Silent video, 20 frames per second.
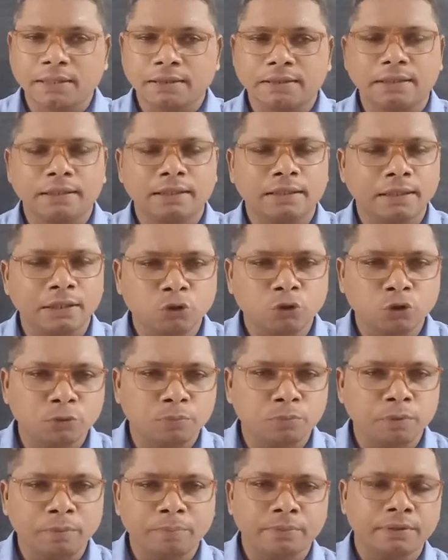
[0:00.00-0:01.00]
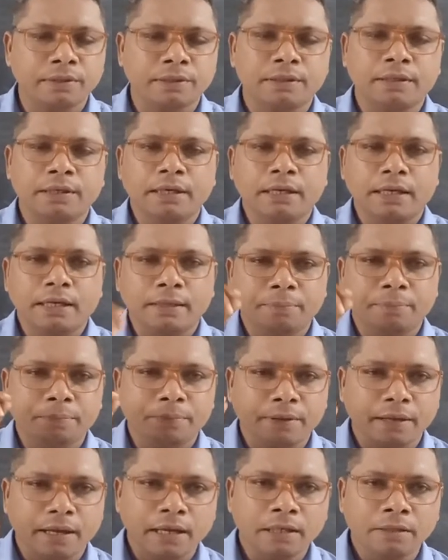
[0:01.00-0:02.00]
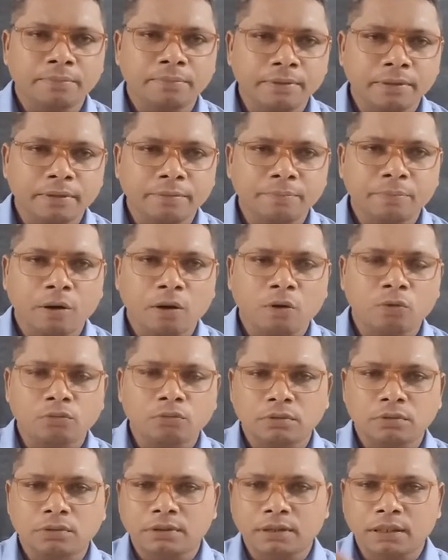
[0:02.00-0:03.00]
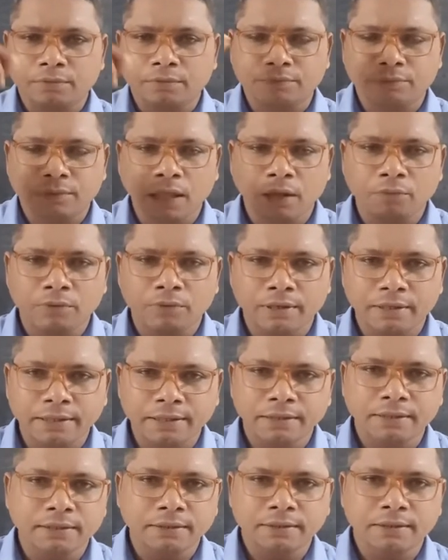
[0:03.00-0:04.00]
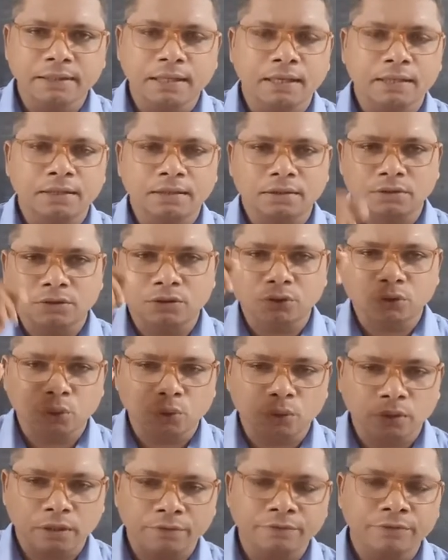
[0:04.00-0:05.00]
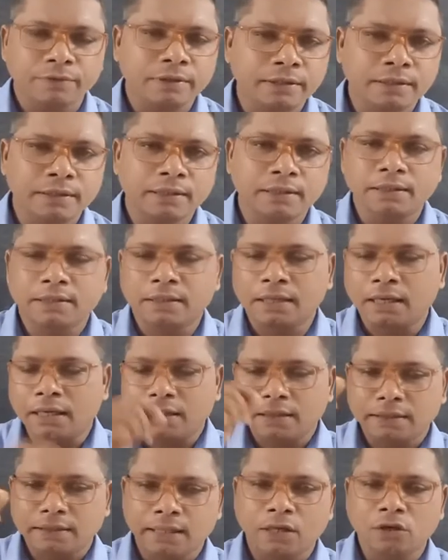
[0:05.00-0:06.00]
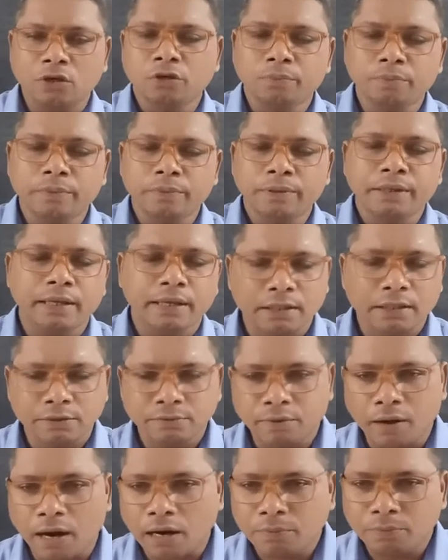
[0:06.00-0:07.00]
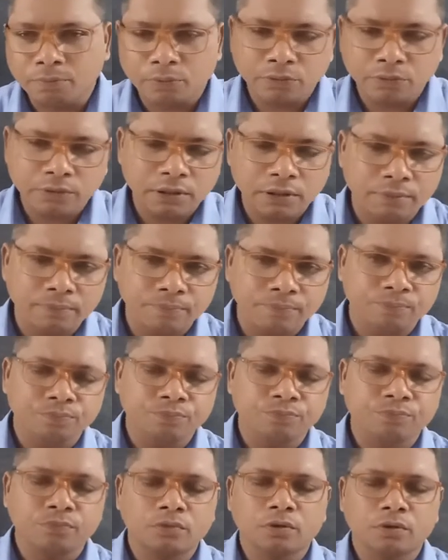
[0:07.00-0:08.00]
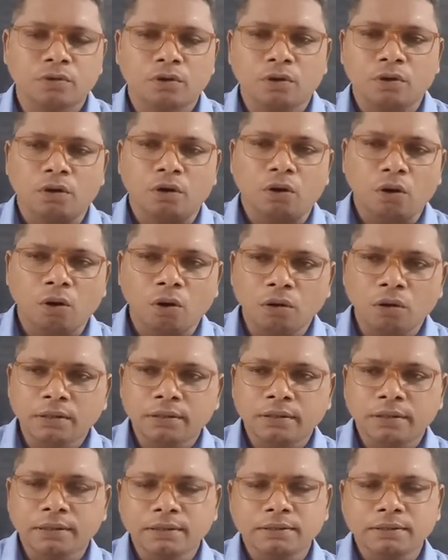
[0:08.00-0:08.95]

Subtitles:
in newspaper. If anybody found, if they will return that, so definitely there will be a reward for them. All things,